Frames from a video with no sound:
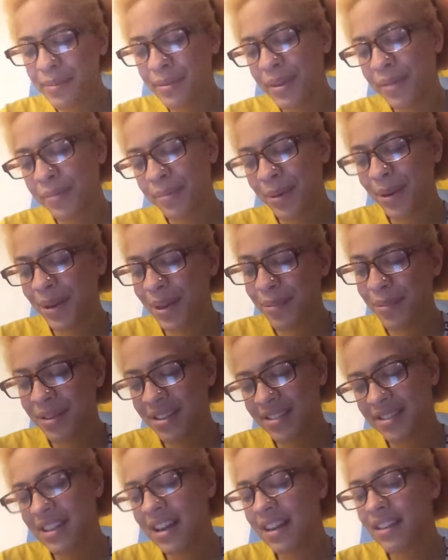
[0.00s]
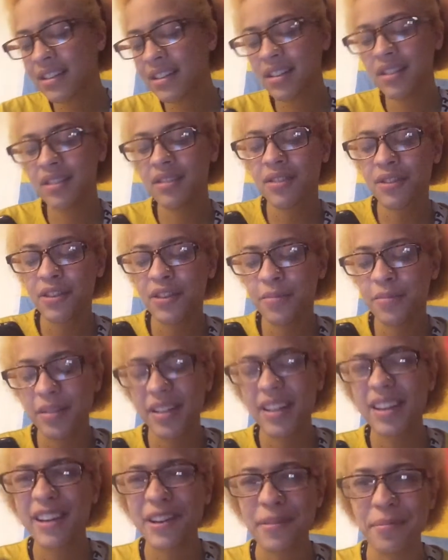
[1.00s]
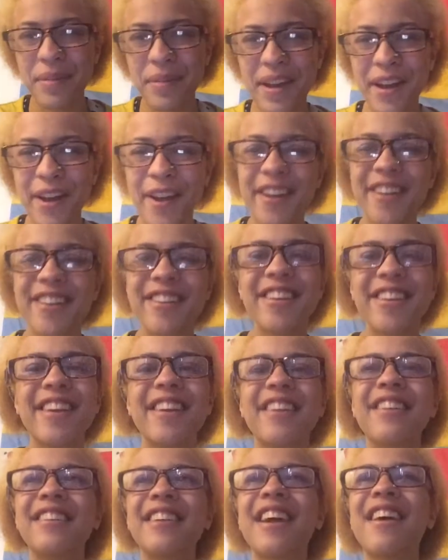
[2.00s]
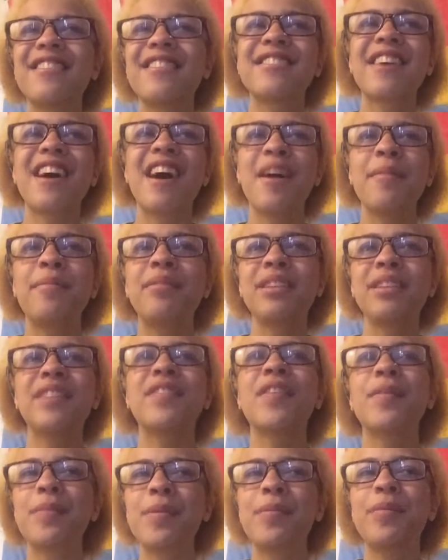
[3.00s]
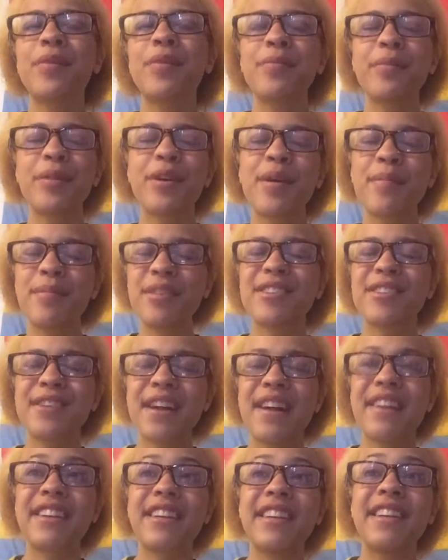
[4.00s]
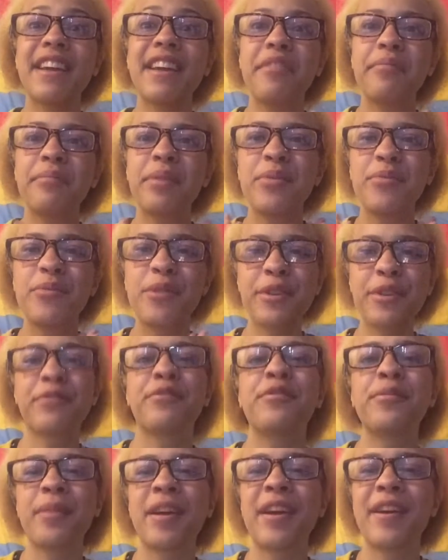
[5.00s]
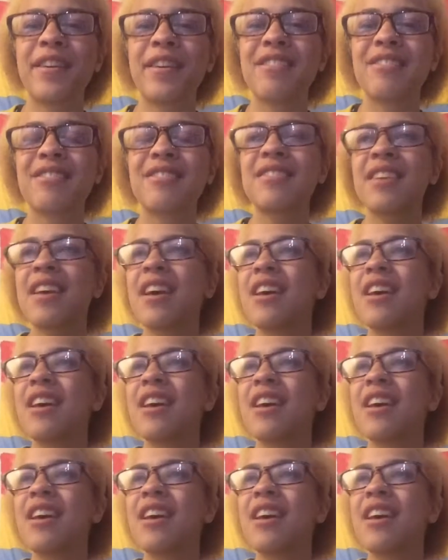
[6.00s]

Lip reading: with borderline personality disorder be a good parent? Yes, I believe that people with borderline personality can be wonderful parents.